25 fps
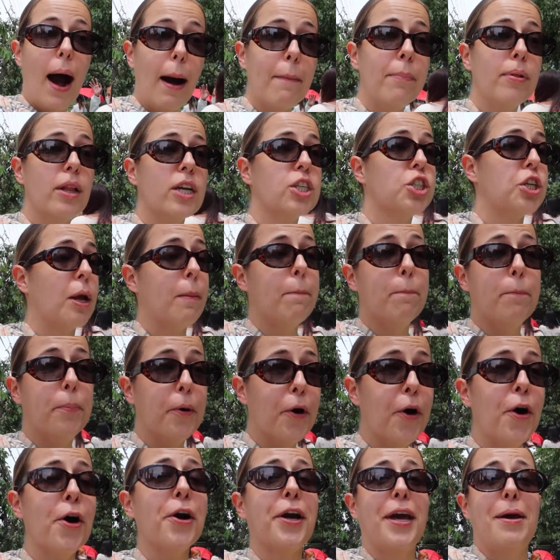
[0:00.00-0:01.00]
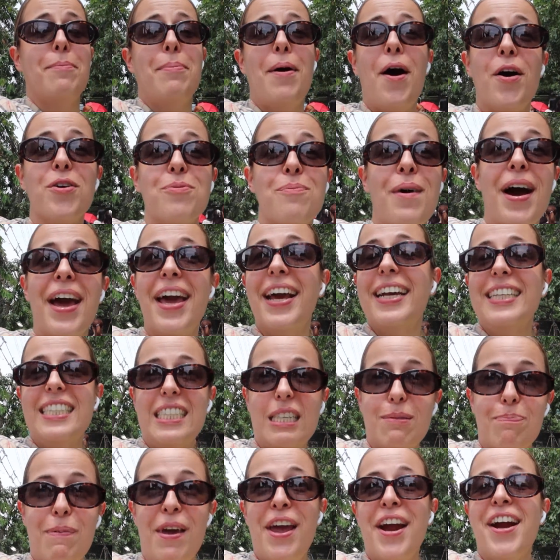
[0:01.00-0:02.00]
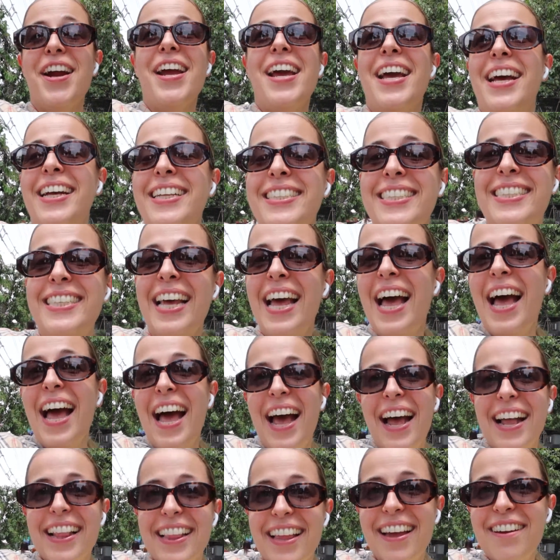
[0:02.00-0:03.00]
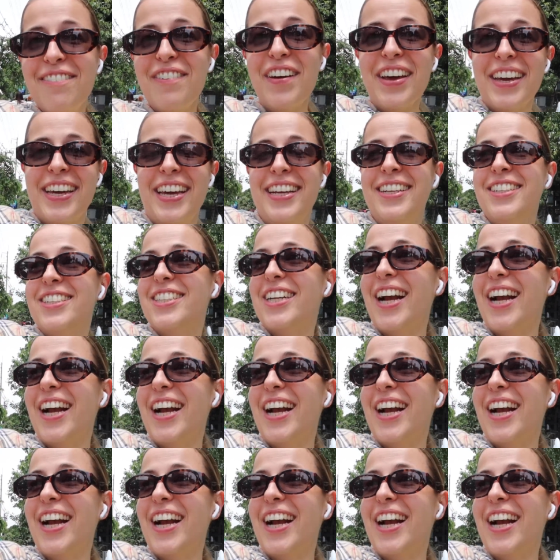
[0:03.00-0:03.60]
published a book about my experience living in